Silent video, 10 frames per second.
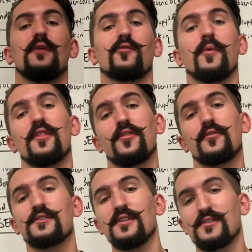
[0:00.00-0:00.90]
However, by the
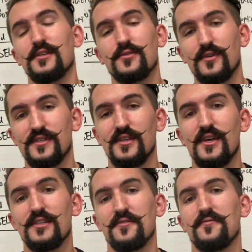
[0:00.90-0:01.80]
13th century
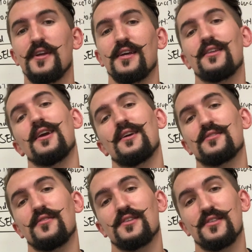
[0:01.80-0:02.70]
CE, defeat at the
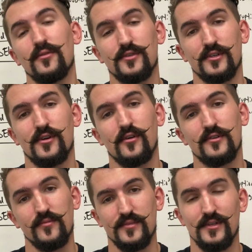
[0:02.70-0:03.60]
hands of the Seljuk
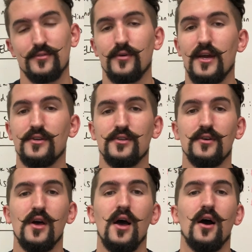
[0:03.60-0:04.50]
Turks from Central
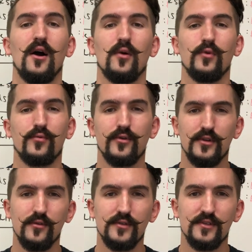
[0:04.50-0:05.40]
Asia would
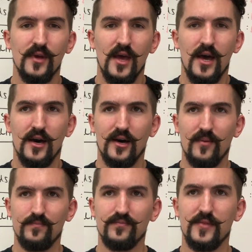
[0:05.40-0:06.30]
reduce
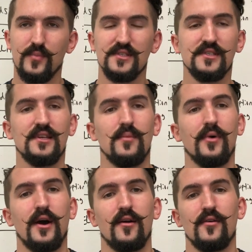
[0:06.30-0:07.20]
the Byzantine
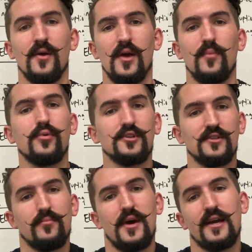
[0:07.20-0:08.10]
Empire and push
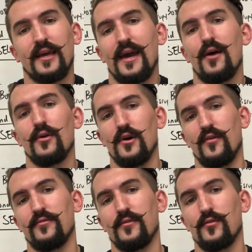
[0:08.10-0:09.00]
them back out
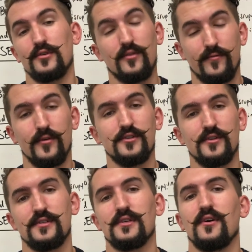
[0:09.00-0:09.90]
of or to the
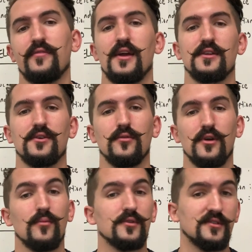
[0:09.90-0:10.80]
fringes of
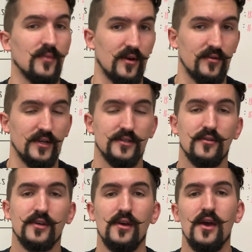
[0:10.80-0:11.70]
Anatolia, which is modern-day
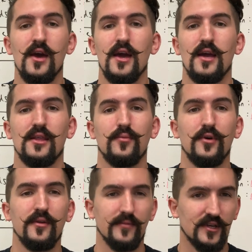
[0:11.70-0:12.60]
Turkey, and they
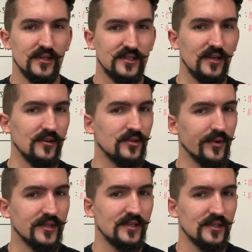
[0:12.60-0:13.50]
would continue to
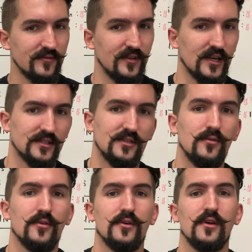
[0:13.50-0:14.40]
exist for the next
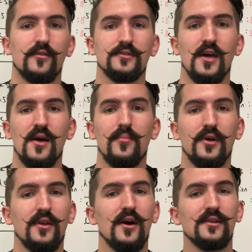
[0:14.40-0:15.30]
200 years,
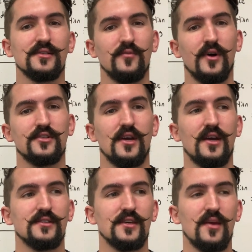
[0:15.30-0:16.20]
but not so much
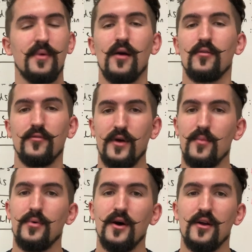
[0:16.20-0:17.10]
as a powerful
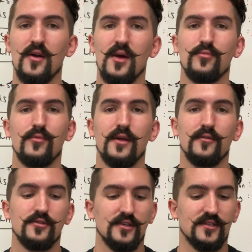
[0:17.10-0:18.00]
empire, but
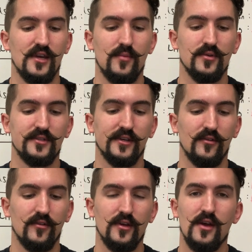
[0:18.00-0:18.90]
rather just a
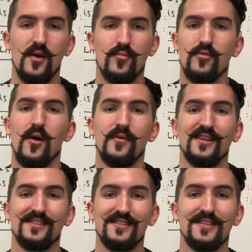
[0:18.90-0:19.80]
particularly
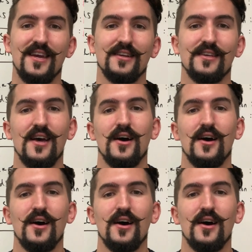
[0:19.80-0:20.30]
prominent state,